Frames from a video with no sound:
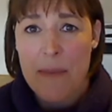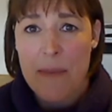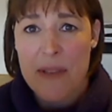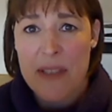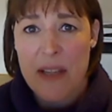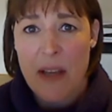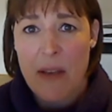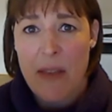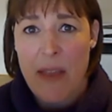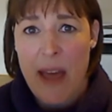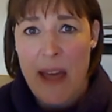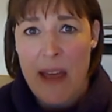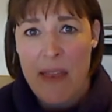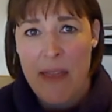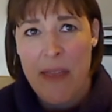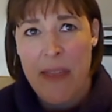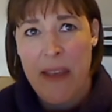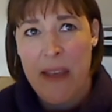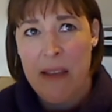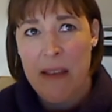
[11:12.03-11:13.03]
So
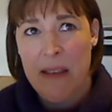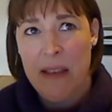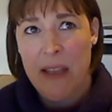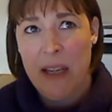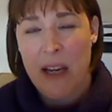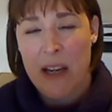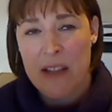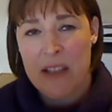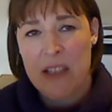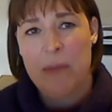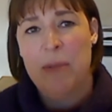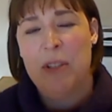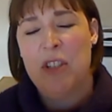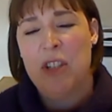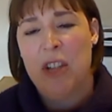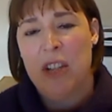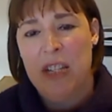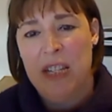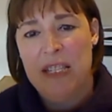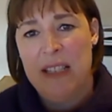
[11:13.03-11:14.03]
the customer
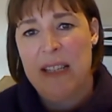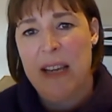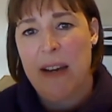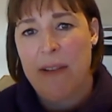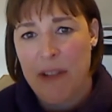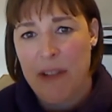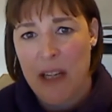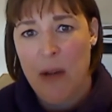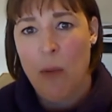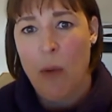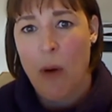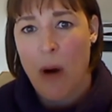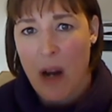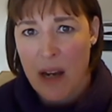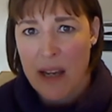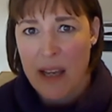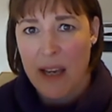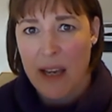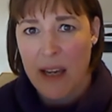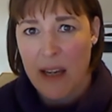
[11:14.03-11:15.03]
journey is definitely
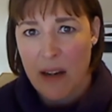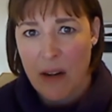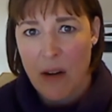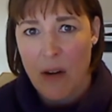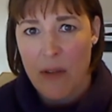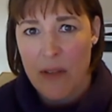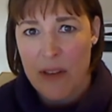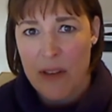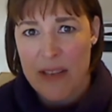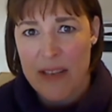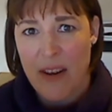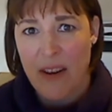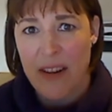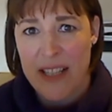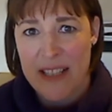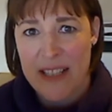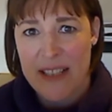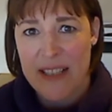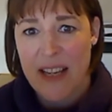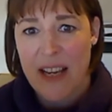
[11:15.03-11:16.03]
working on the
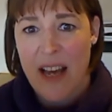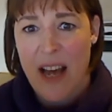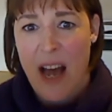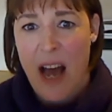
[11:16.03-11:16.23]
site,